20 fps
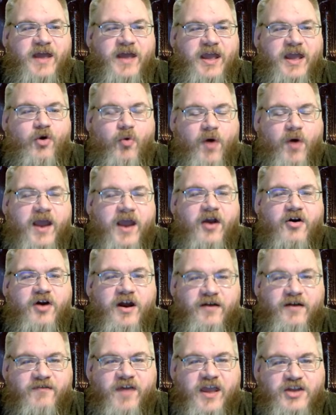a choir
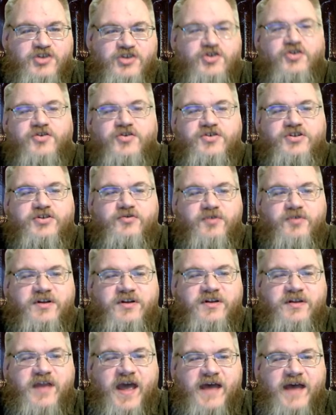of angels who
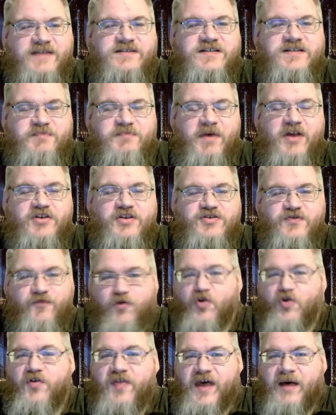would cast spells
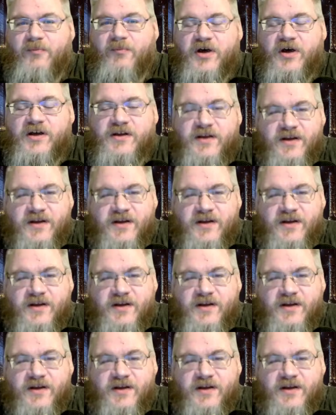for them.